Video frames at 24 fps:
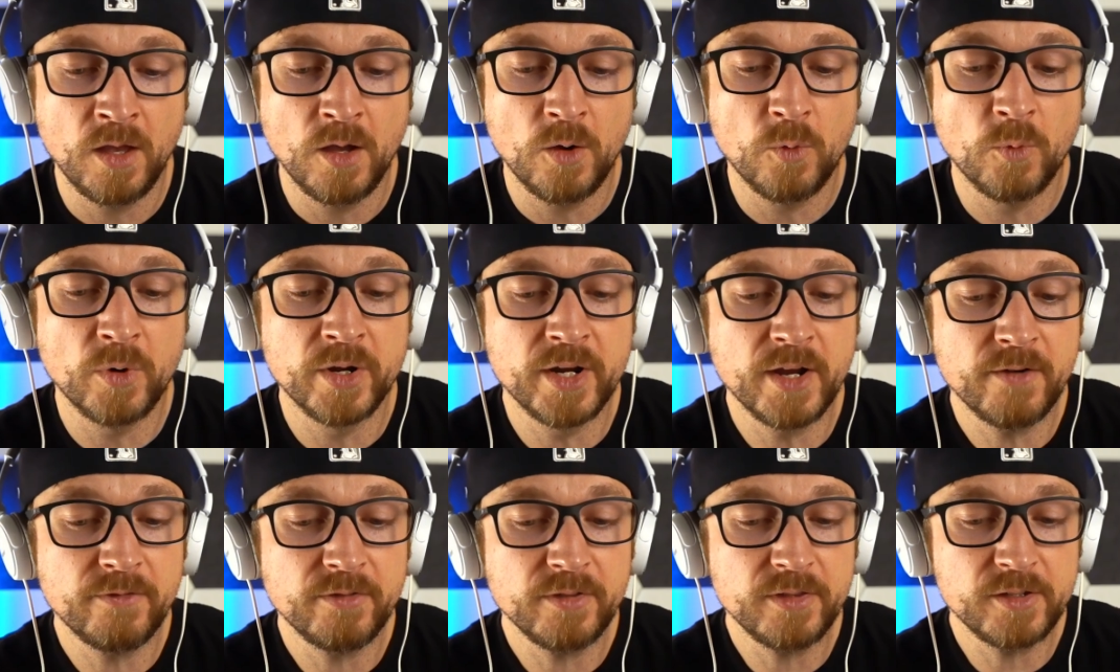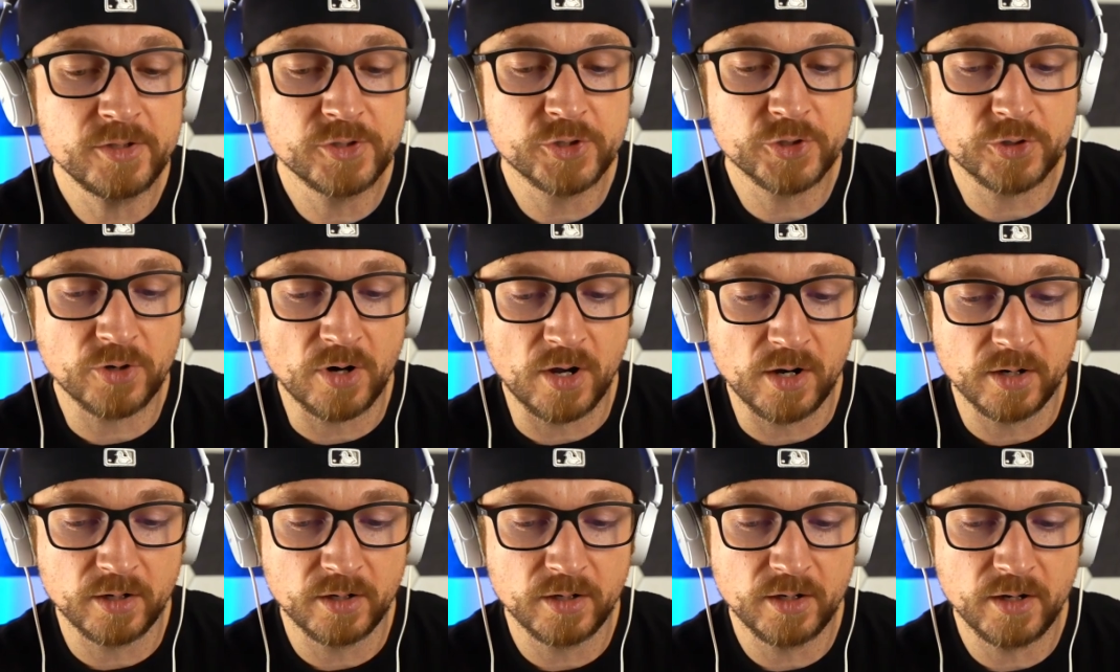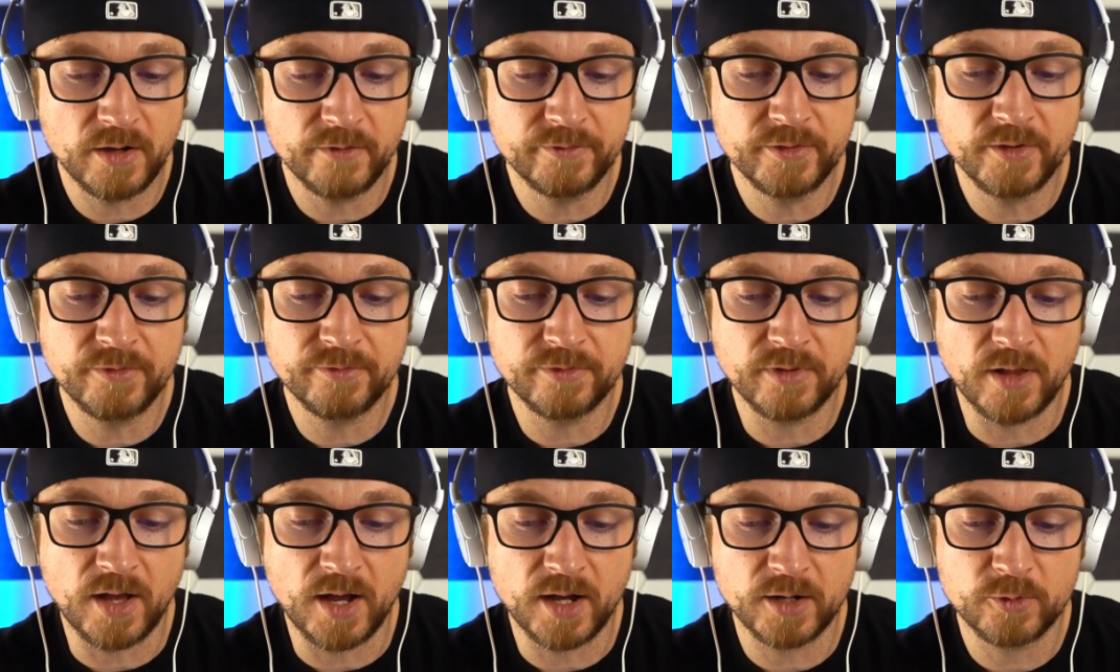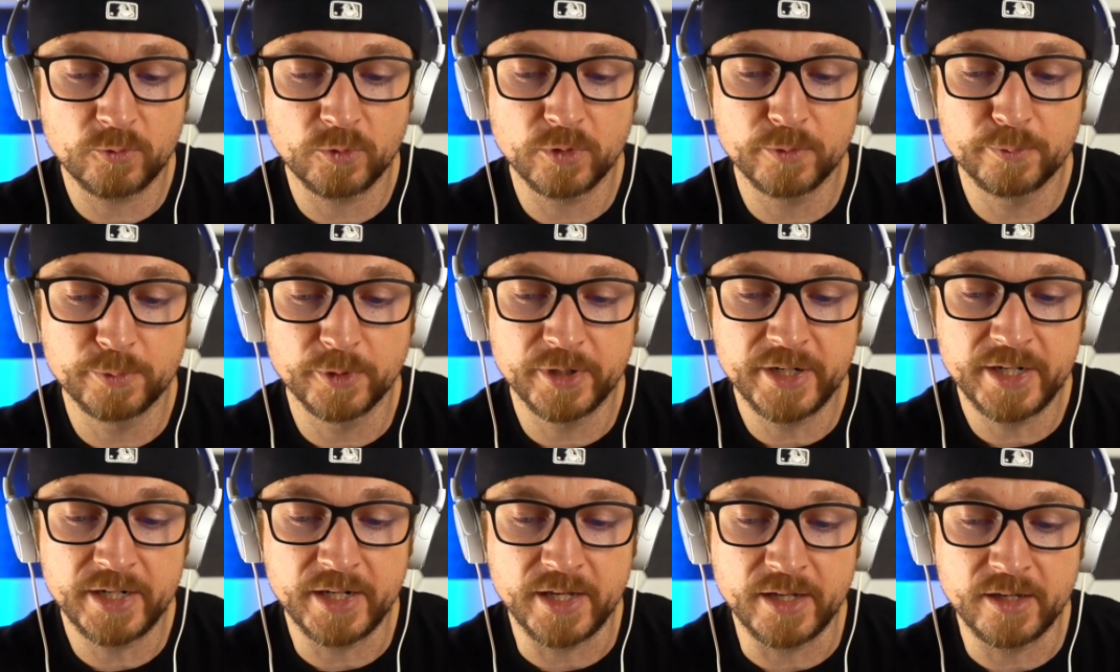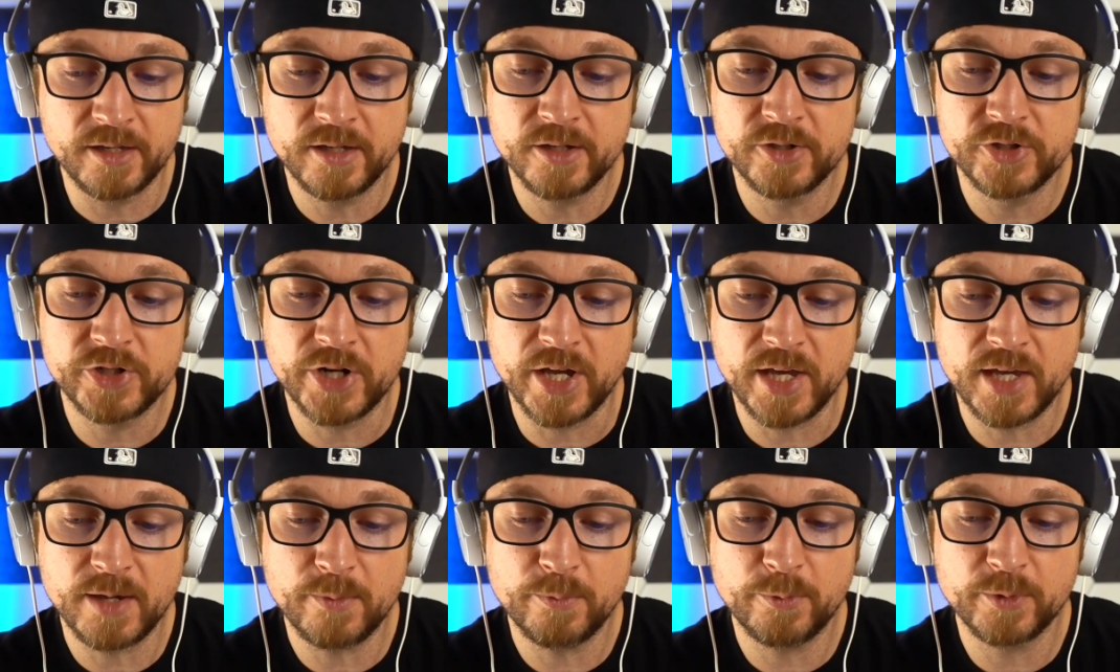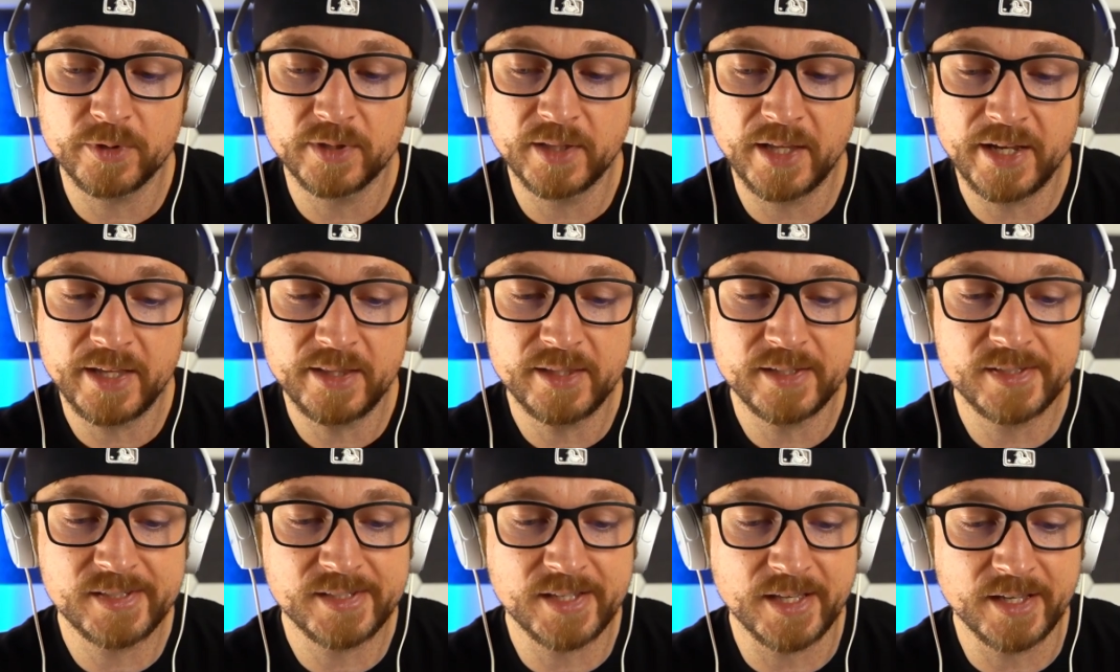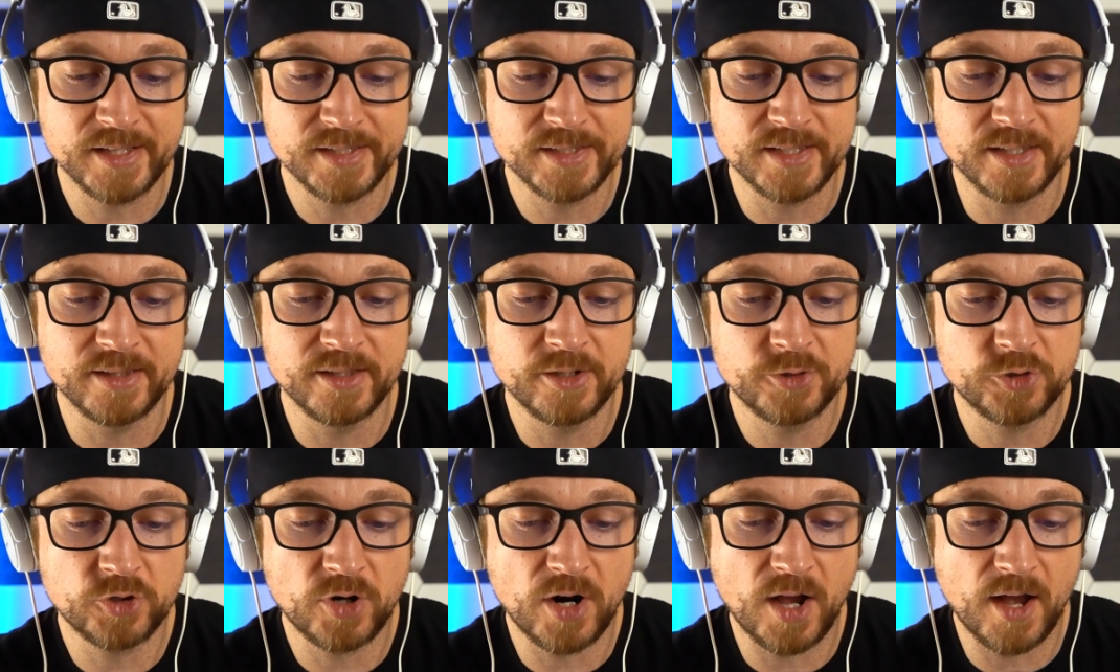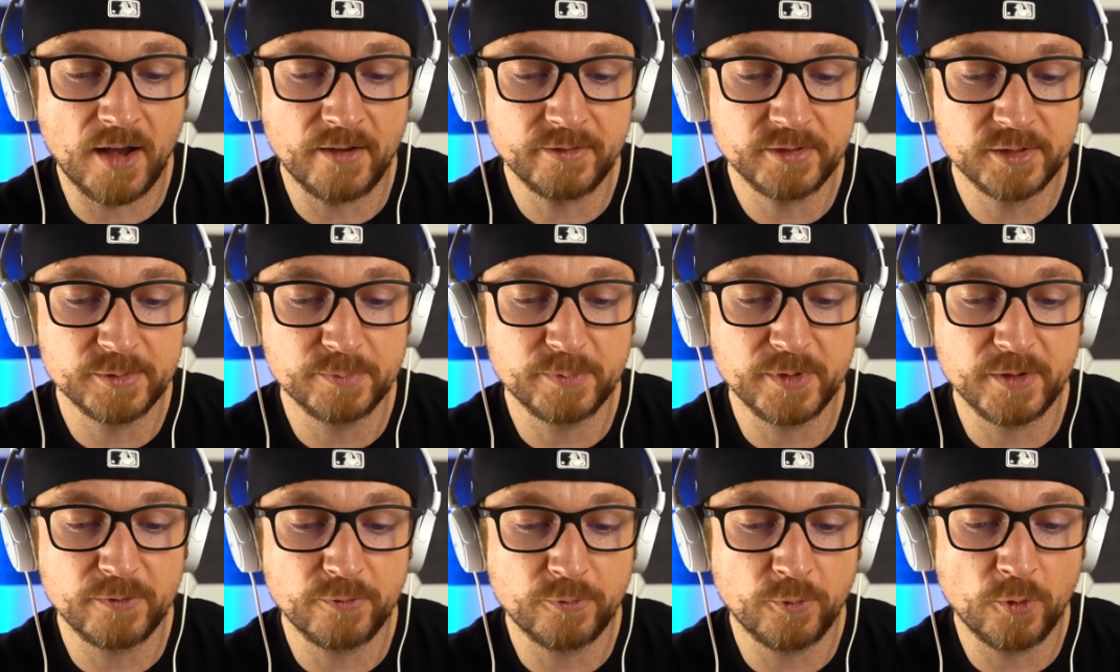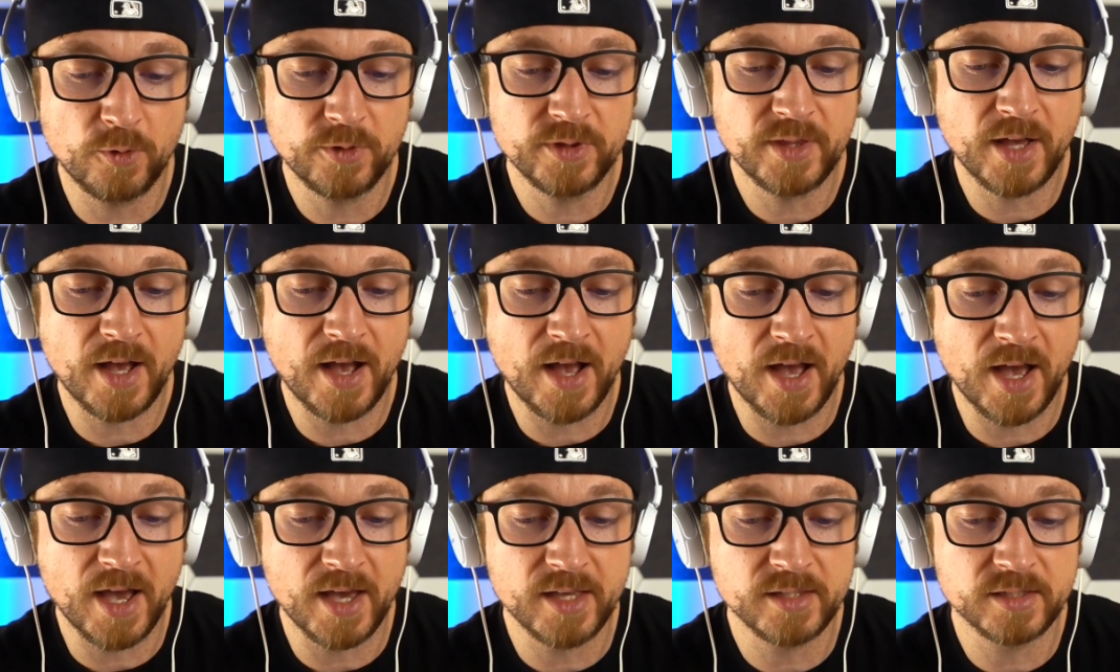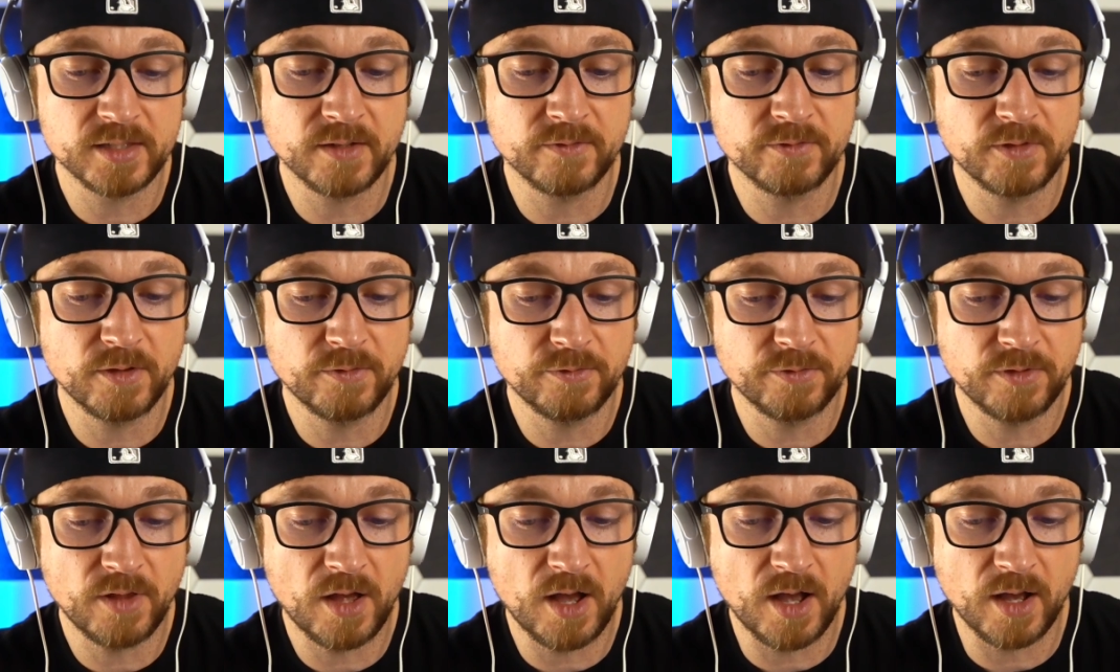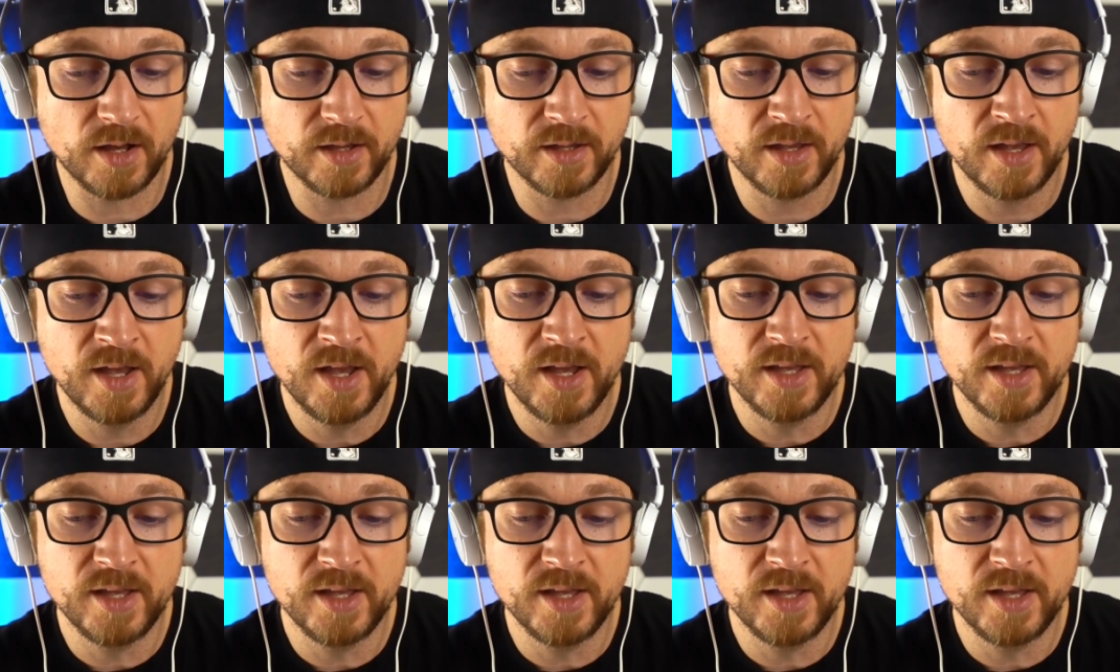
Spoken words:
Whenever the stronger of the flock were breeding, Jacob would lay the sticks in the troughs before the eyes of the flock,